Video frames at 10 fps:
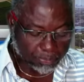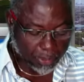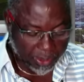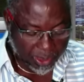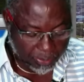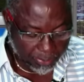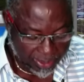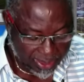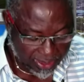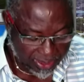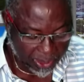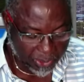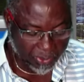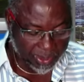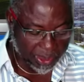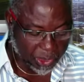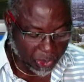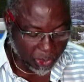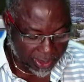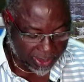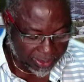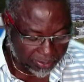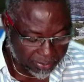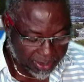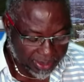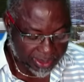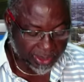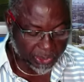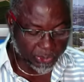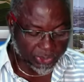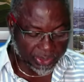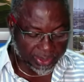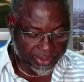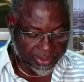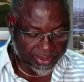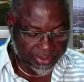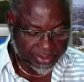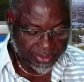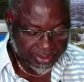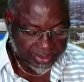Portsmouth in the UK, Tottenham in North London,